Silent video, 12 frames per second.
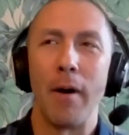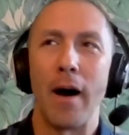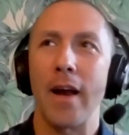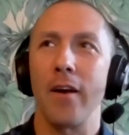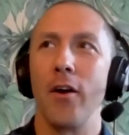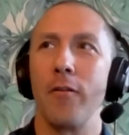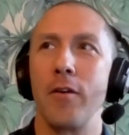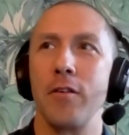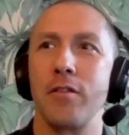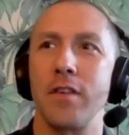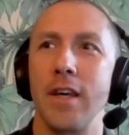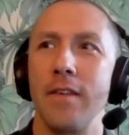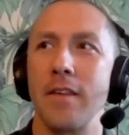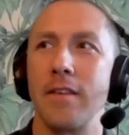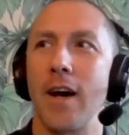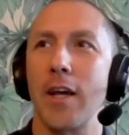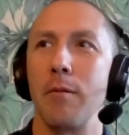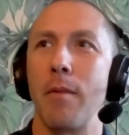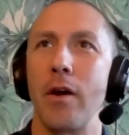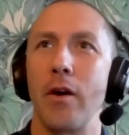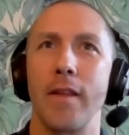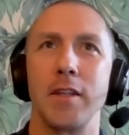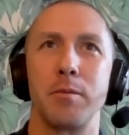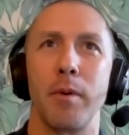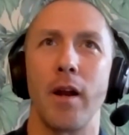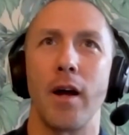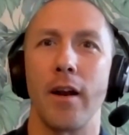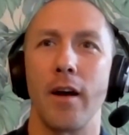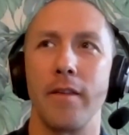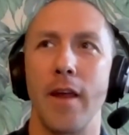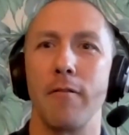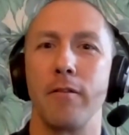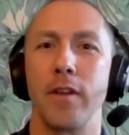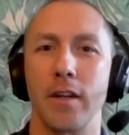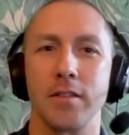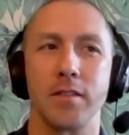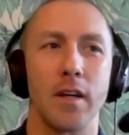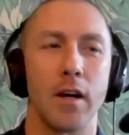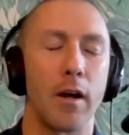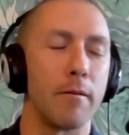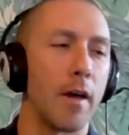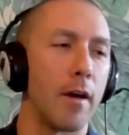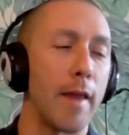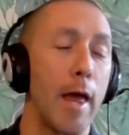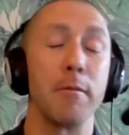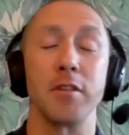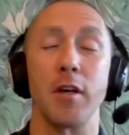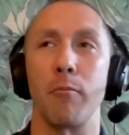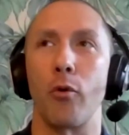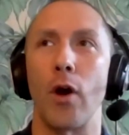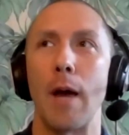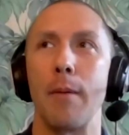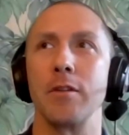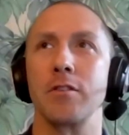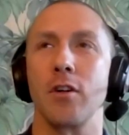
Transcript: But I don't know if you've seen the documentary that's been out on Netflix, no, on Amazon Prime. It's